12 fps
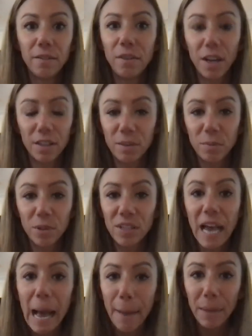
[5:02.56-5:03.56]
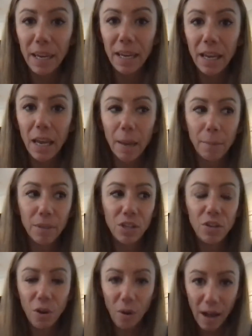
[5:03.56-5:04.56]
customers happy. But do you
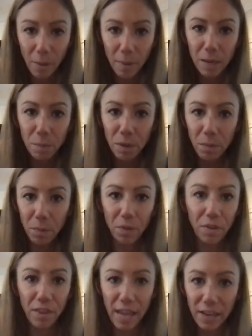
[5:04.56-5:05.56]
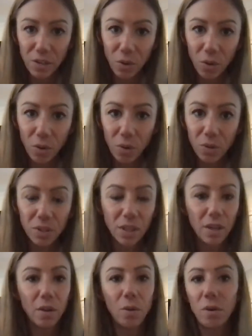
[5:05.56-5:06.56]
know how many people they told
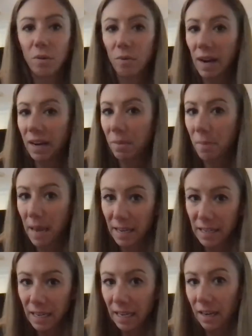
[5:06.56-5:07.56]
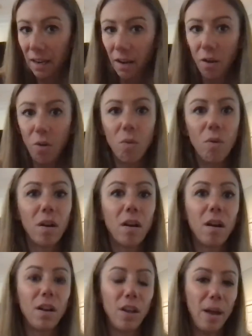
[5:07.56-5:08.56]
or recommended,
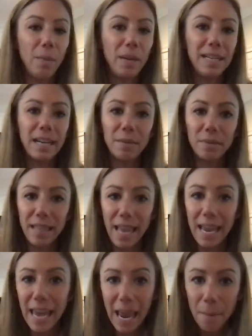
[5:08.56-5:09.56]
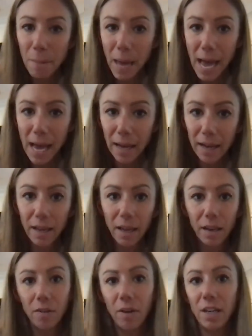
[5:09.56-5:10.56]
or how many times they came back,
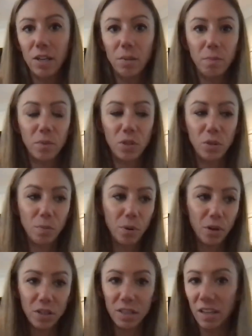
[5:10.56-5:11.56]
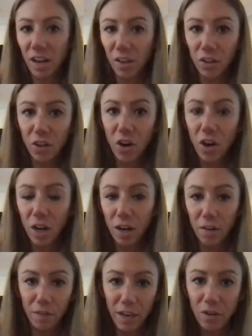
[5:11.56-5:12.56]
right, to purchase another
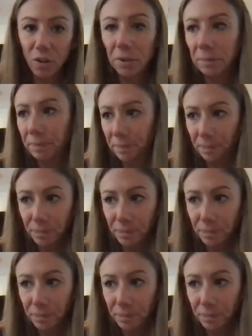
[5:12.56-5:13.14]
car, a vehicle?